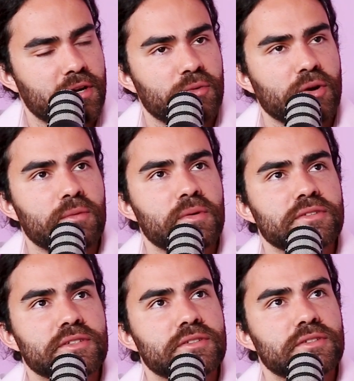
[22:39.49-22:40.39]
We
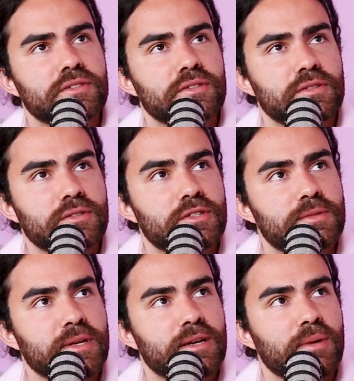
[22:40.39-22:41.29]
almost
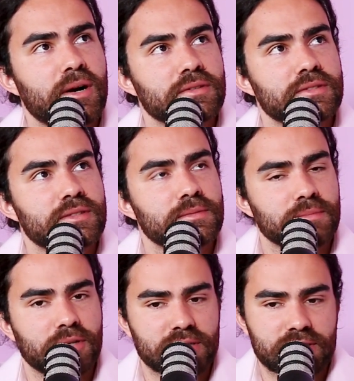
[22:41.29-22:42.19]
speak about
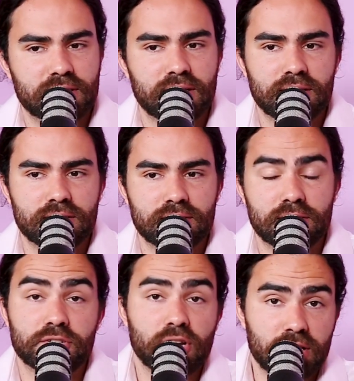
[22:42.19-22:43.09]
Mariska,
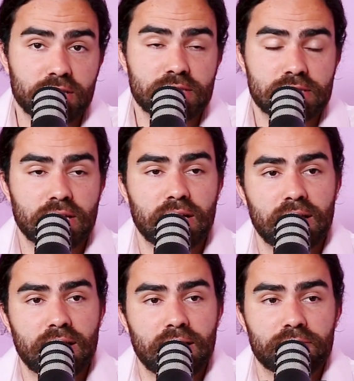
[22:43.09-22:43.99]
the journalist
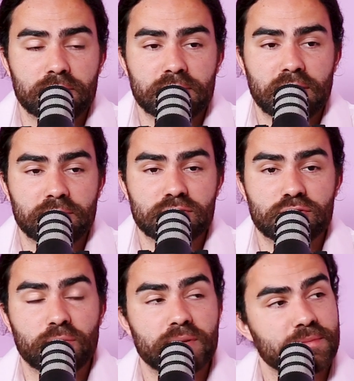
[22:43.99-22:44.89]
from Devil's
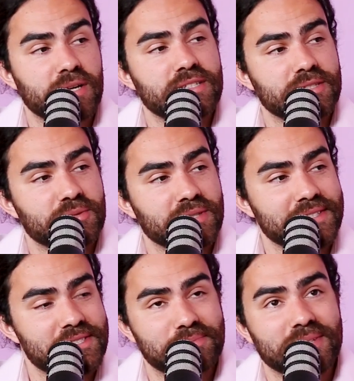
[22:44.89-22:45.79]
Dorp, as much as
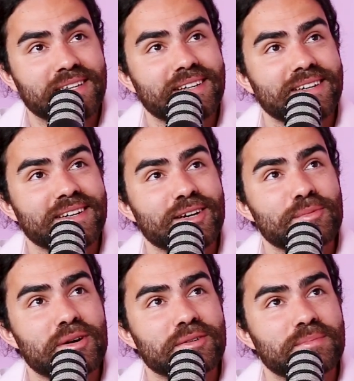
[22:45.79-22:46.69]
we speak
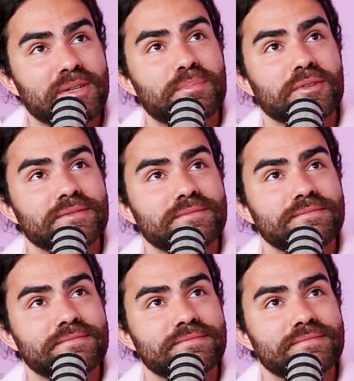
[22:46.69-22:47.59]
about Pitbull,
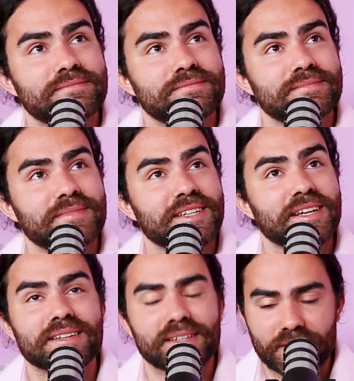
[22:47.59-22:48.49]

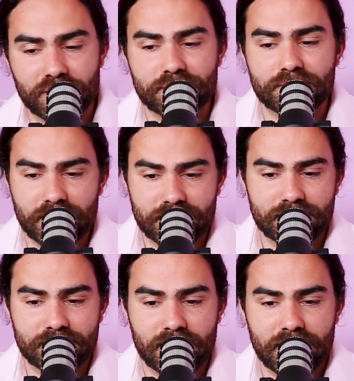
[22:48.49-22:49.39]
another hero of mine.
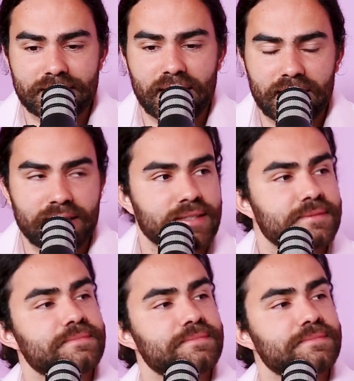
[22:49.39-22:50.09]
Dale.